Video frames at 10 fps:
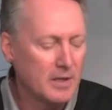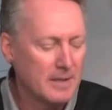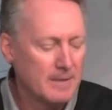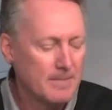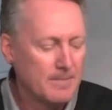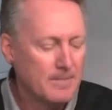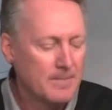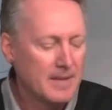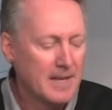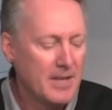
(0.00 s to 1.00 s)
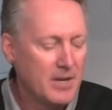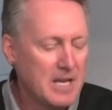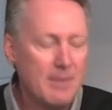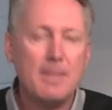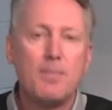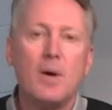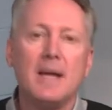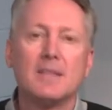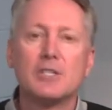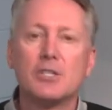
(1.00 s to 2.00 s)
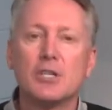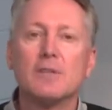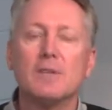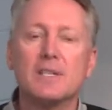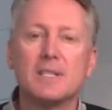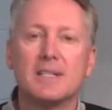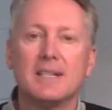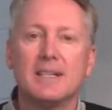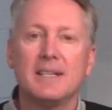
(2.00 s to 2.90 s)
And there'll come a point in the service